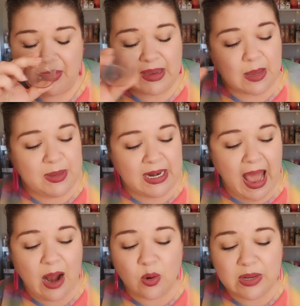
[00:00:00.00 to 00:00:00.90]
Like, I mean,
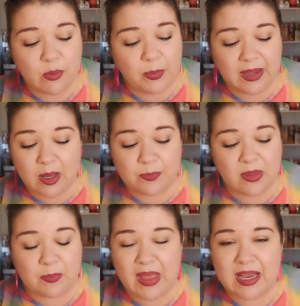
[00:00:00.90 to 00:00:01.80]
I don't even pick up
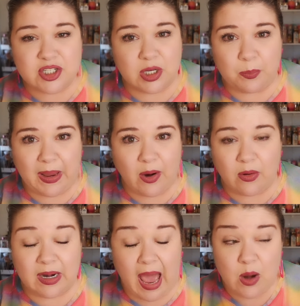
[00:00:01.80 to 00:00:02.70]
the Asian pear
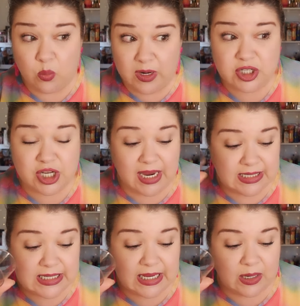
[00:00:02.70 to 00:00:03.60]
in it. I wish I
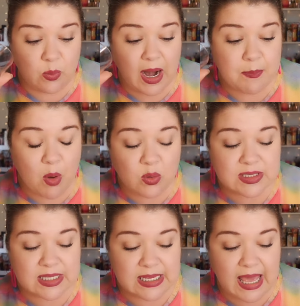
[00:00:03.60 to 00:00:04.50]
did. What I
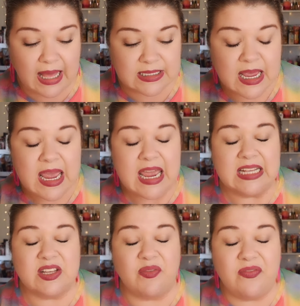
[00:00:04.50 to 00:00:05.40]
mostly get
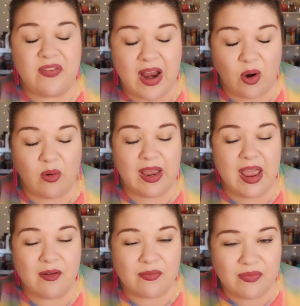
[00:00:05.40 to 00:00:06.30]
is a
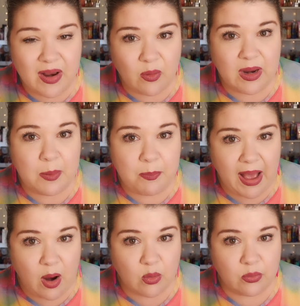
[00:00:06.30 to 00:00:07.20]
very, very
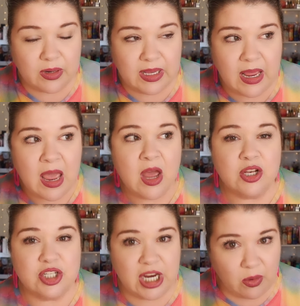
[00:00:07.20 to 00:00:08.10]
powdery
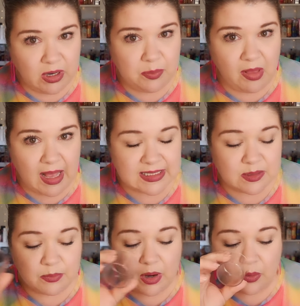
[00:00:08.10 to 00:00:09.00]
cherry
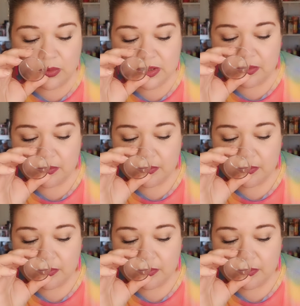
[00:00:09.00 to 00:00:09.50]
blossom note.